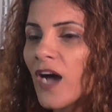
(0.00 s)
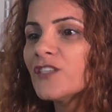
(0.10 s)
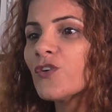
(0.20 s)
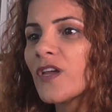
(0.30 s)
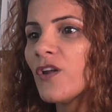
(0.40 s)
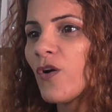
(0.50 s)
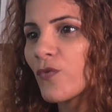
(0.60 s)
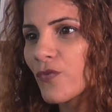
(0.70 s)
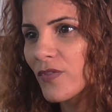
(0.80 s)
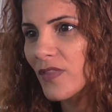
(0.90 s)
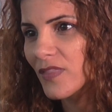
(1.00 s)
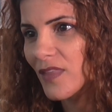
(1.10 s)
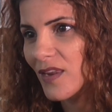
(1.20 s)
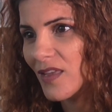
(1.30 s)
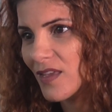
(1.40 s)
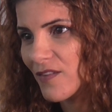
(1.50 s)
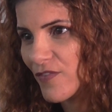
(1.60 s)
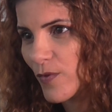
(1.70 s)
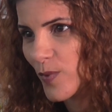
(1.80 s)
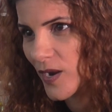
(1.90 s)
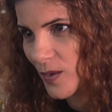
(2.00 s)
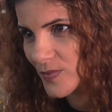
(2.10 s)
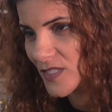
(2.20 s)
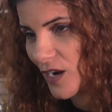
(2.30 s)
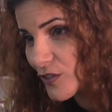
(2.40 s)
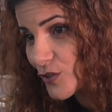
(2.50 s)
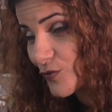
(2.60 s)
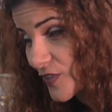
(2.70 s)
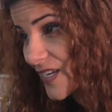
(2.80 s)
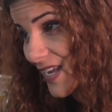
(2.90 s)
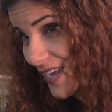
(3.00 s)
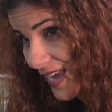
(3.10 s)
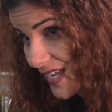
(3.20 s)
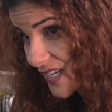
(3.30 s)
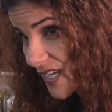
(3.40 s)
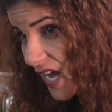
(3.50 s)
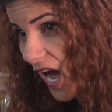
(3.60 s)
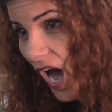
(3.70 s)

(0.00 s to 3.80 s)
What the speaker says: I took an oath that if when I'm starting to feel it again,